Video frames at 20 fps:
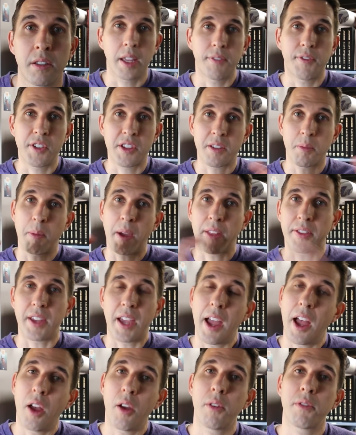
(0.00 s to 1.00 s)
If it's about
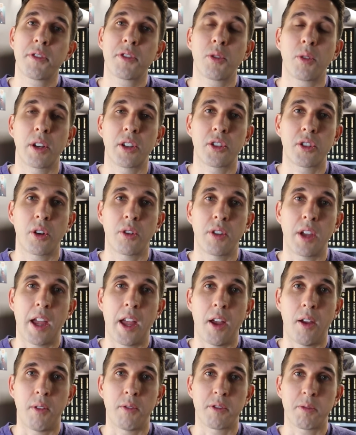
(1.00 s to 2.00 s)
the elves, do I show the
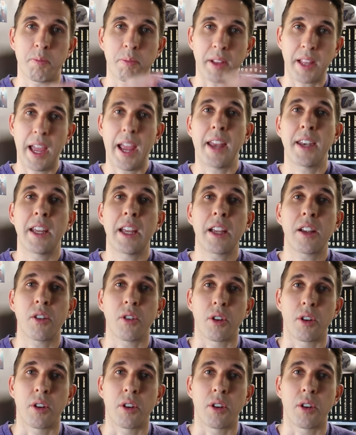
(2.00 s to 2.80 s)
elves planning